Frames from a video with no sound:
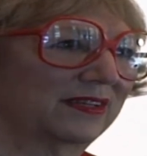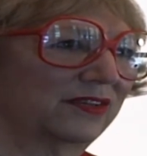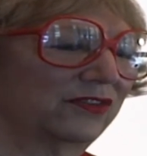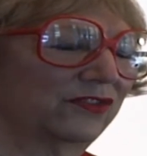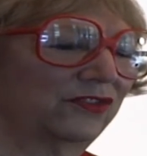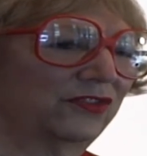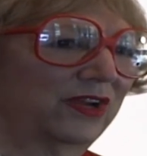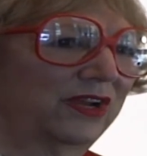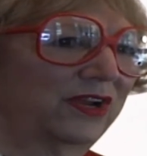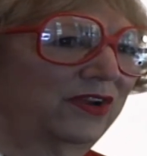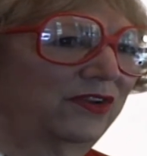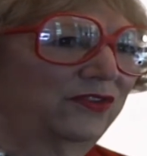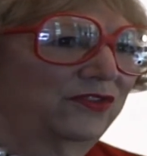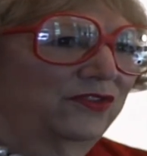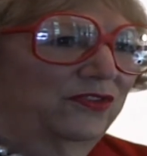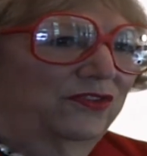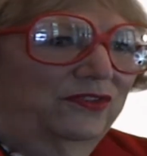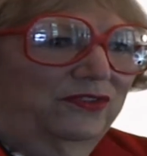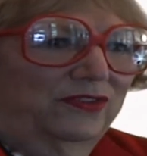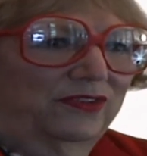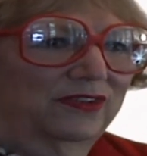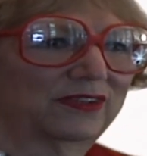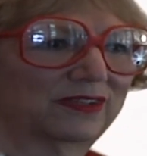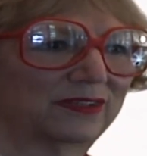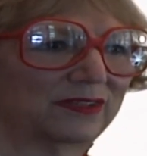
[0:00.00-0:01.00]
Change
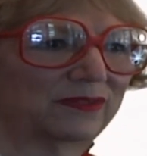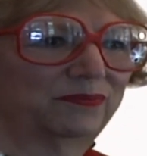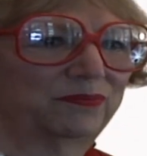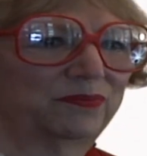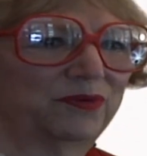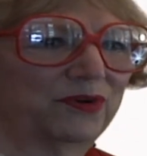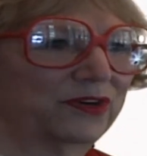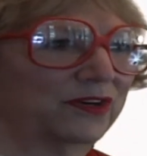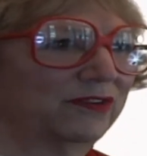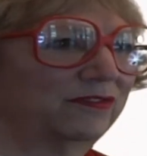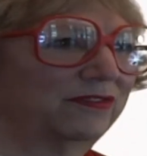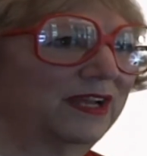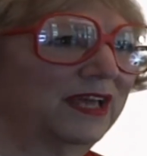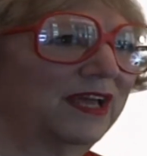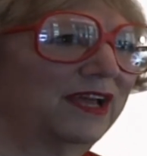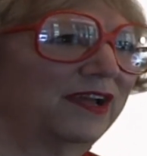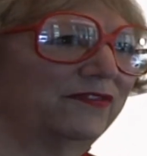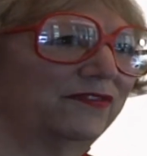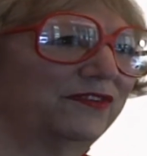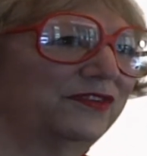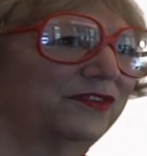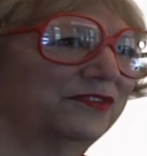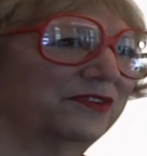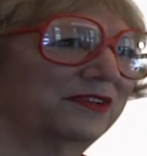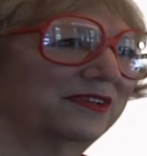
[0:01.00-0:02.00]
is a part of
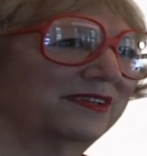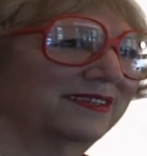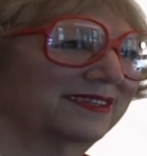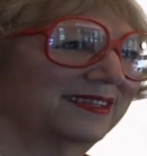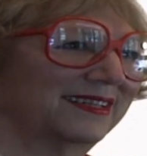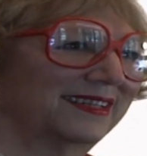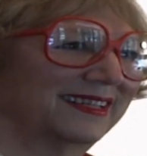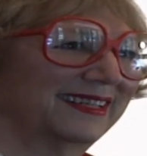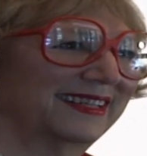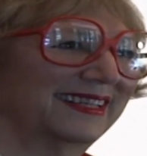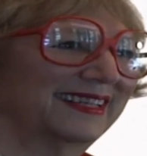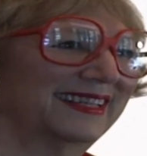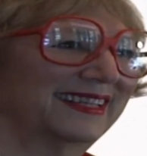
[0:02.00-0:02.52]
life, isn't it?